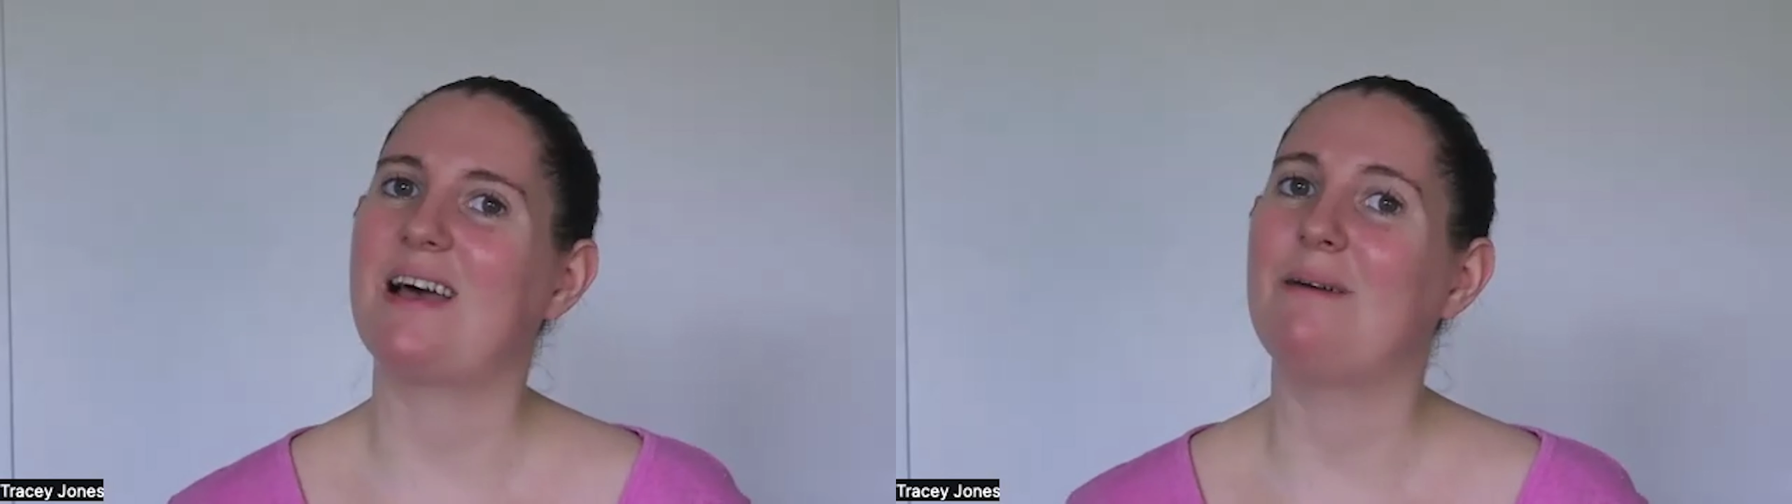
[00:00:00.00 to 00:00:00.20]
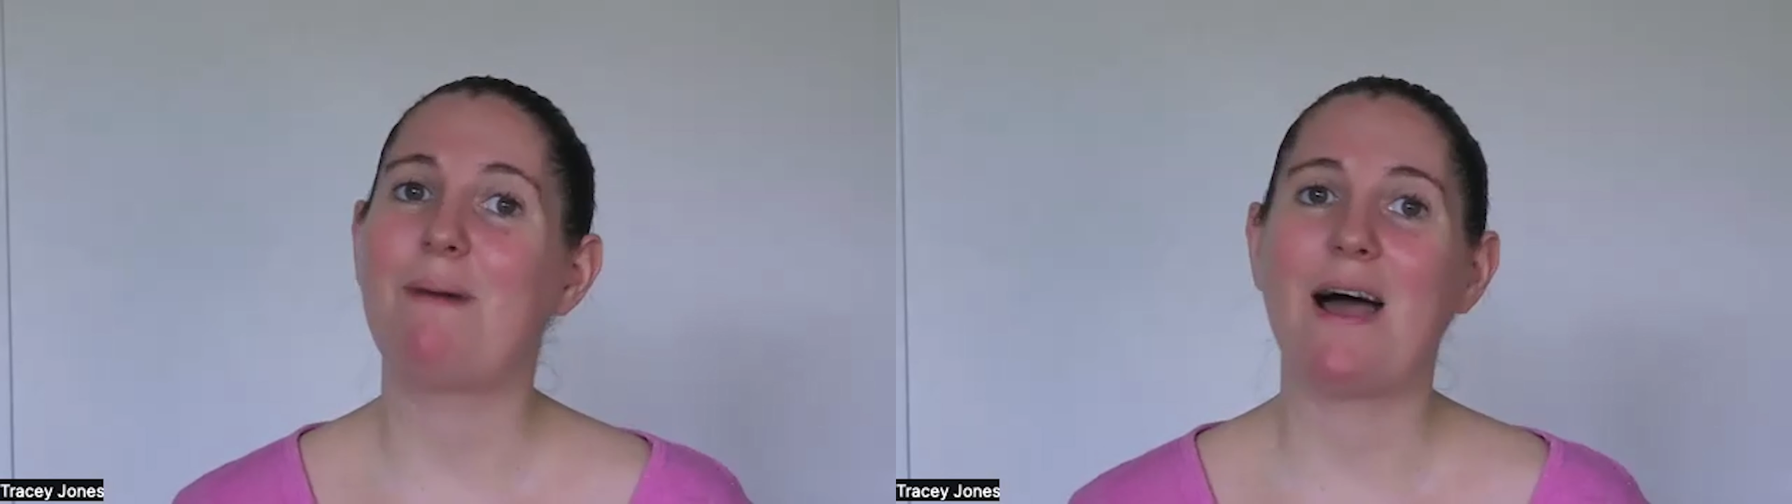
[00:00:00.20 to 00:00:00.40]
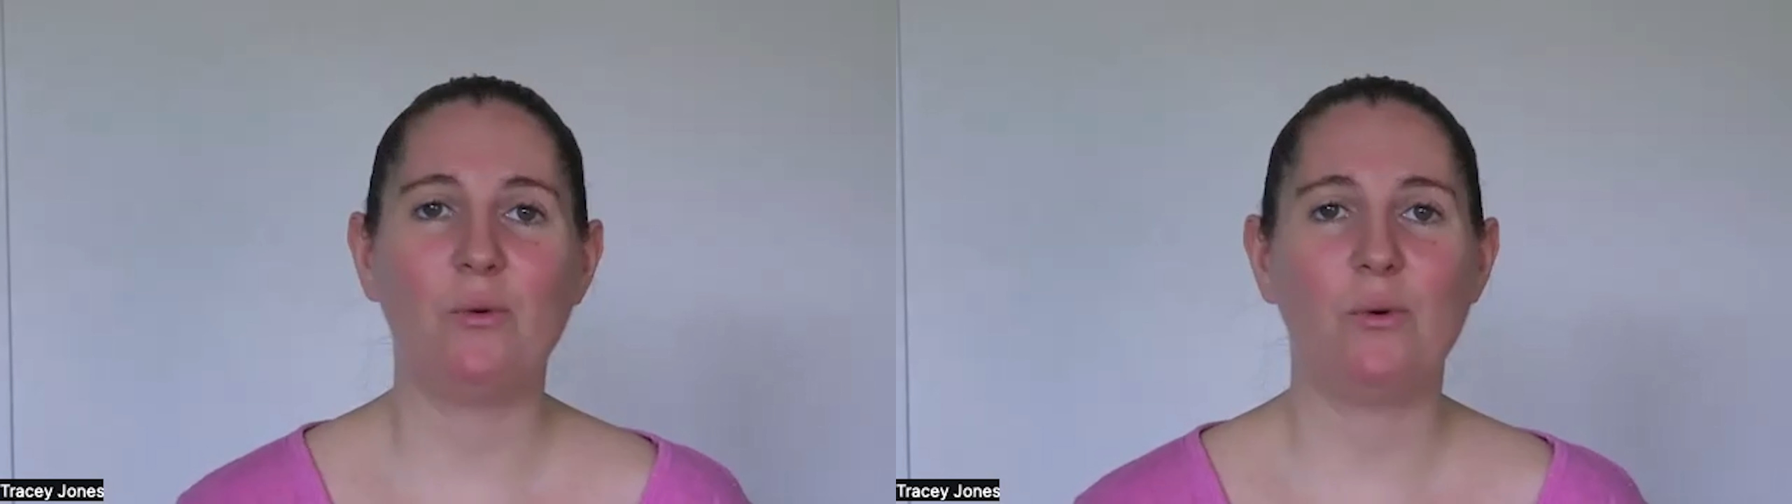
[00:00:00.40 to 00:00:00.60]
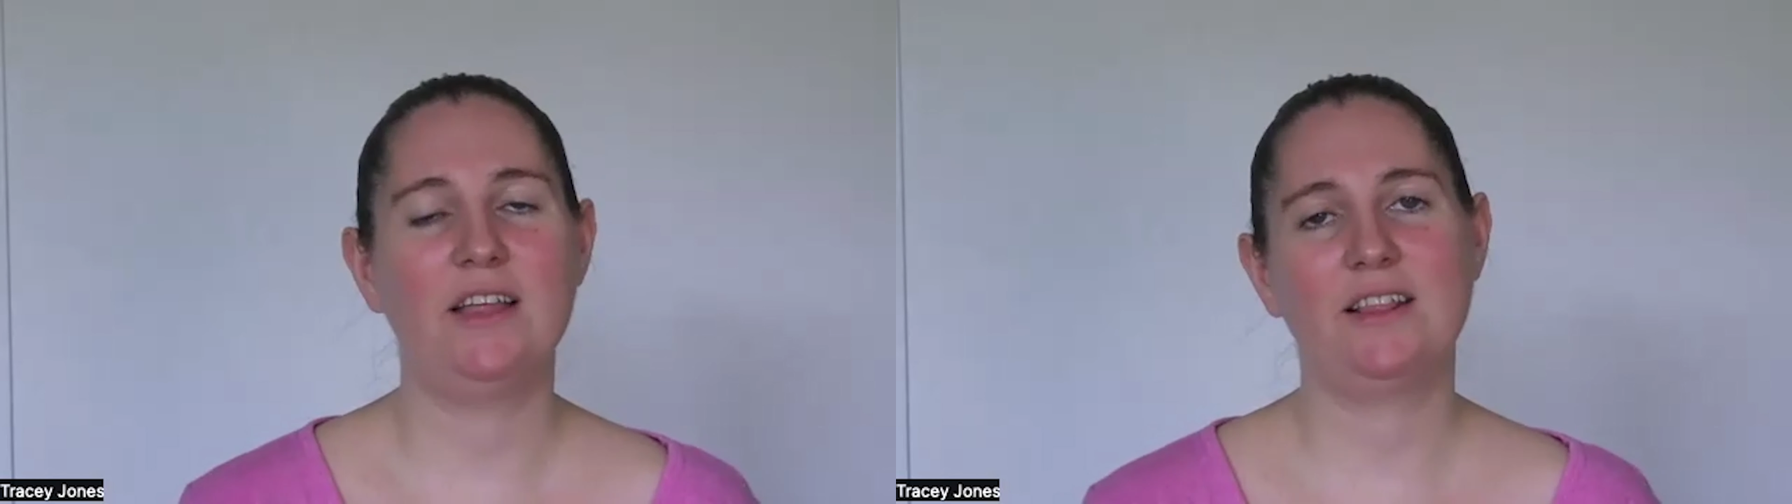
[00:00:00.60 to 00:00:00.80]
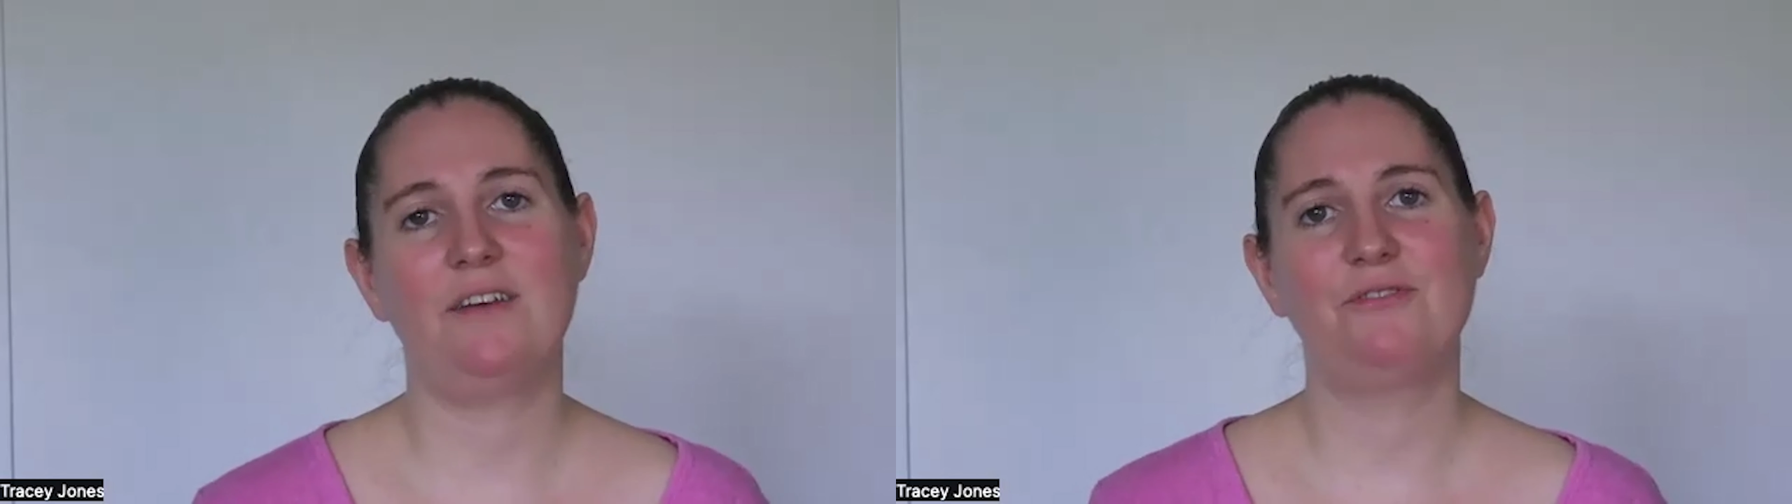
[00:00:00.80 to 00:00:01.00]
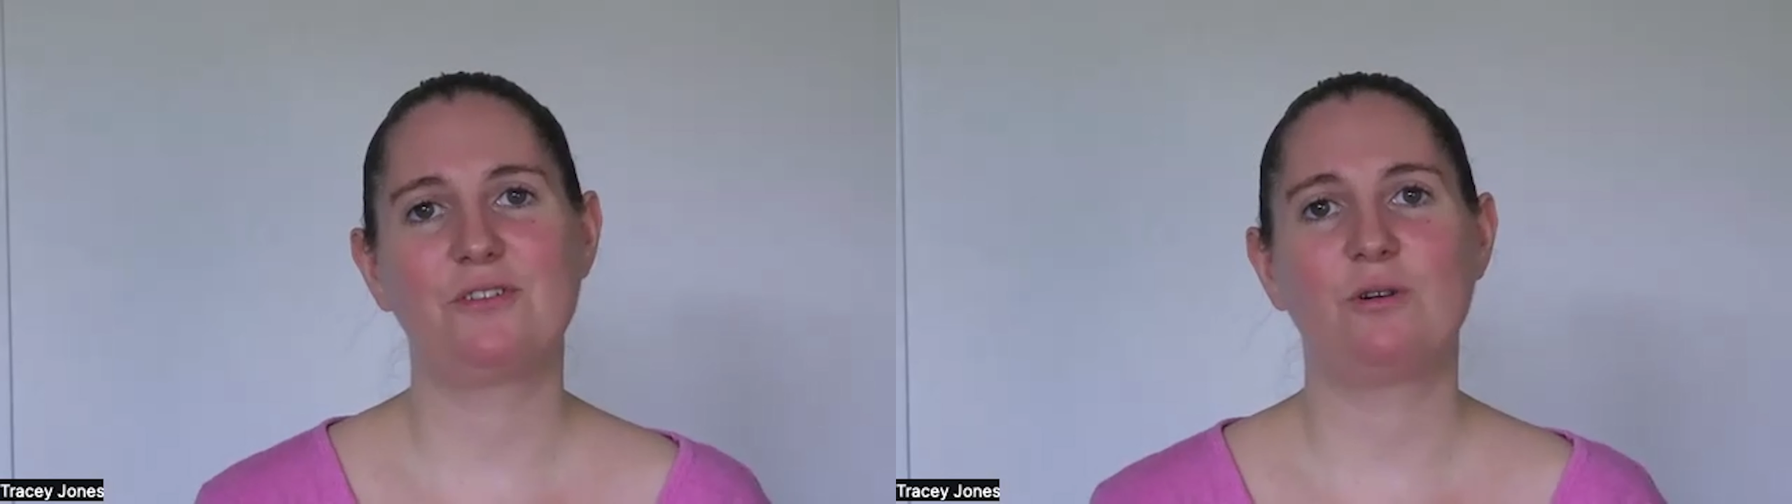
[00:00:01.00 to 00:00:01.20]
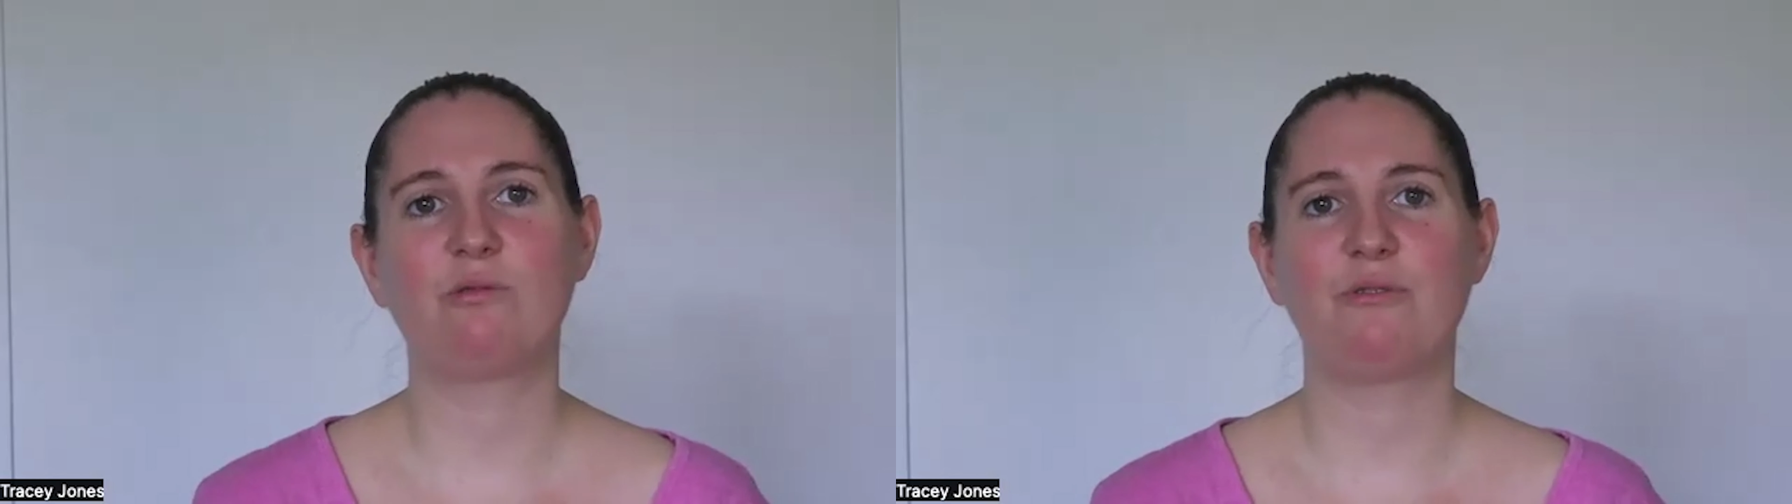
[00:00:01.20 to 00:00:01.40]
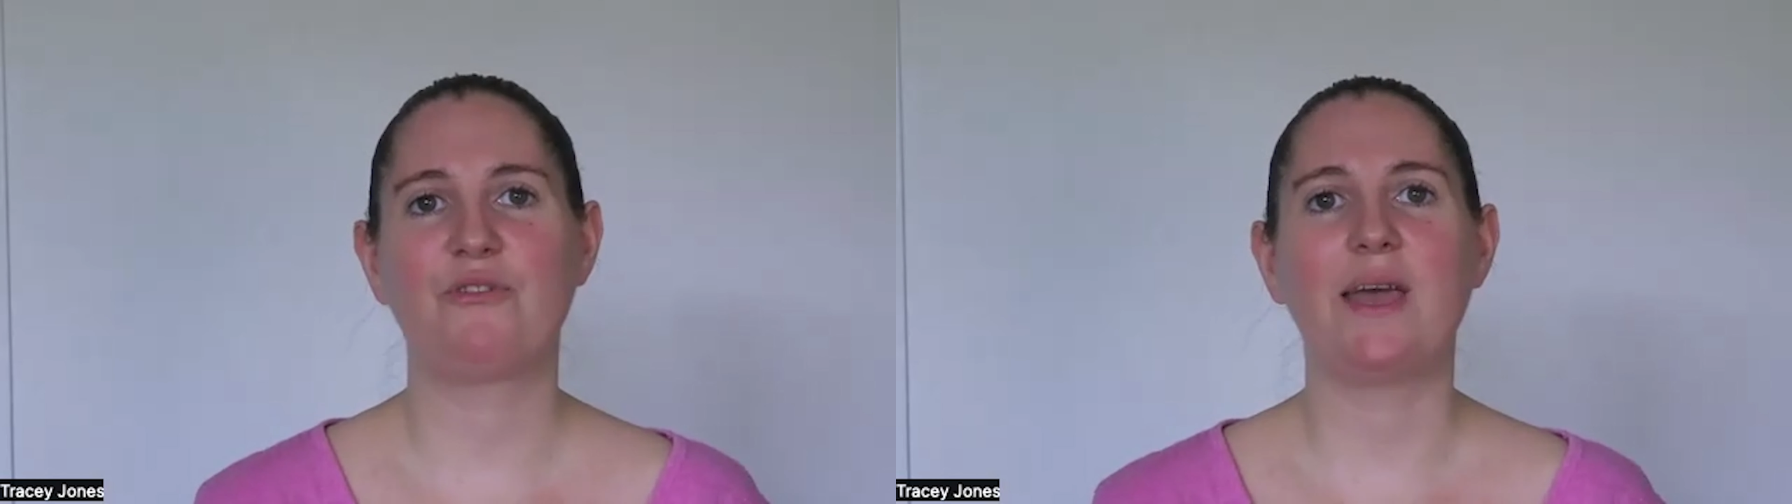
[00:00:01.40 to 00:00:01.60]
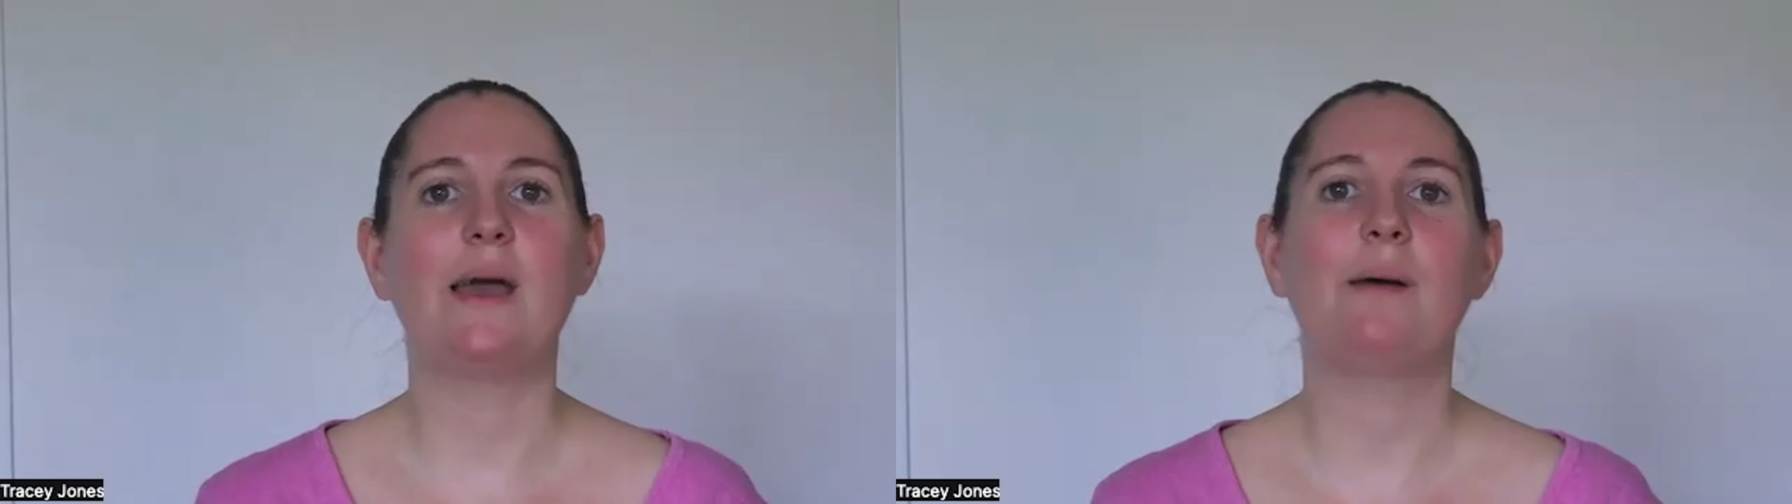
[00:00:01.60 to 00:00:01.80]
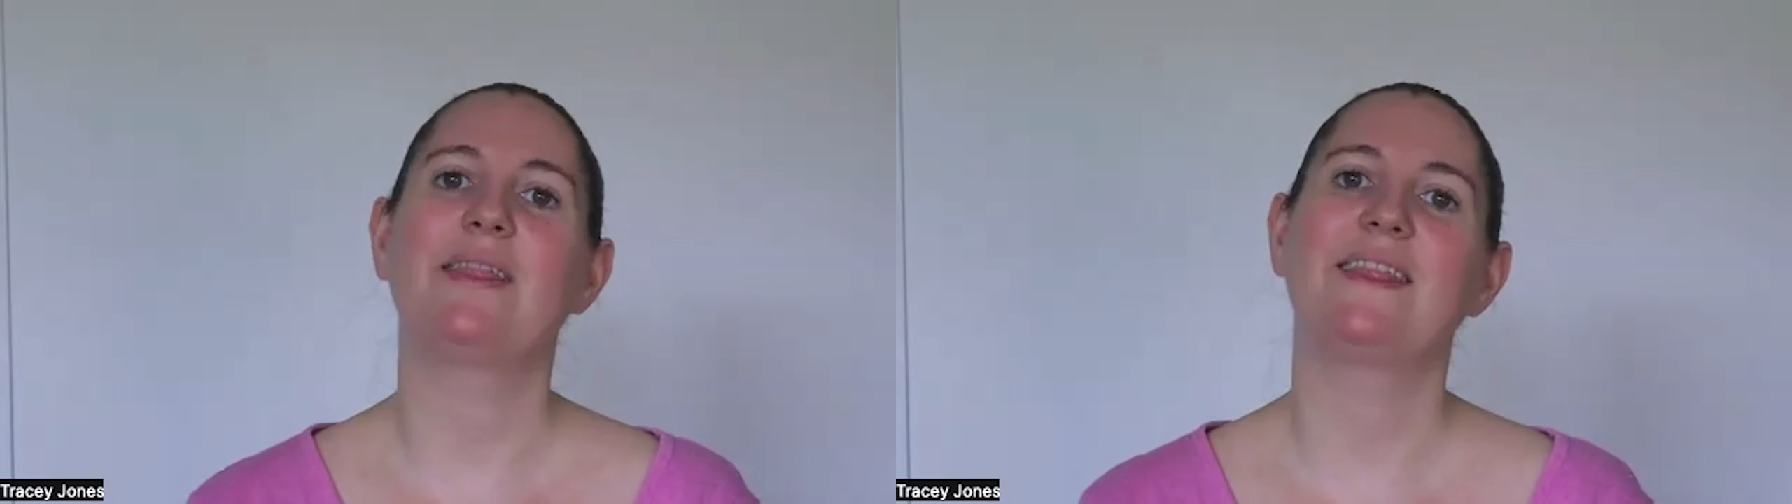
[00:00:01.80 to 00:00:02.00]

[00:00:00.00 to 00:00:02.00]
about wildlife photography,